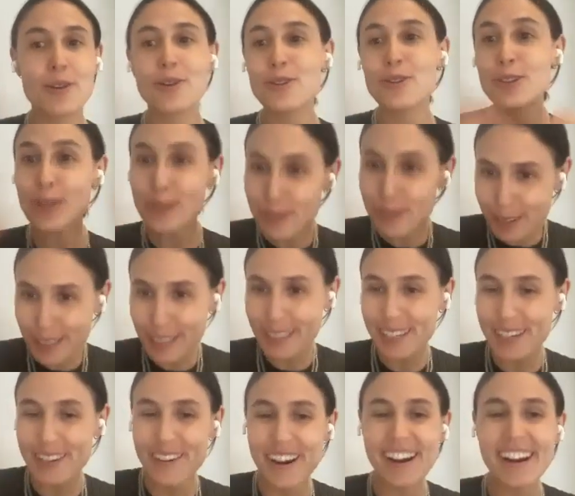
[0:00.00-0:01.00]
who you feel
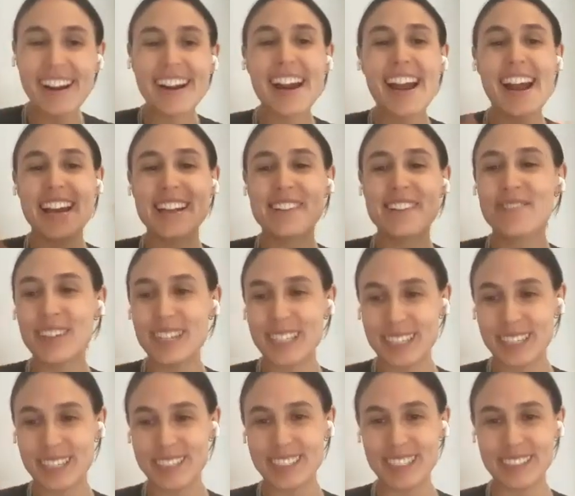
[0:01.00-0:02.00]
you are and
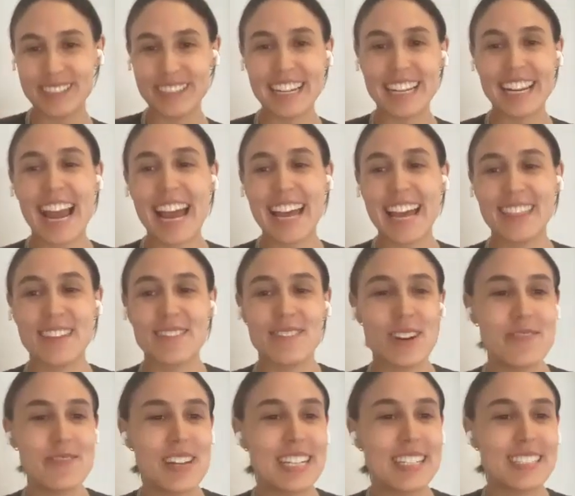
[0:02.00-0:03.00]
what you're doing at the
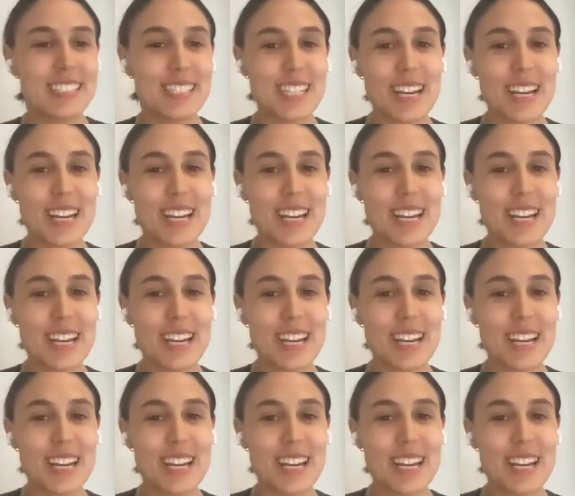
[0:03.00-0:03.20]
moment.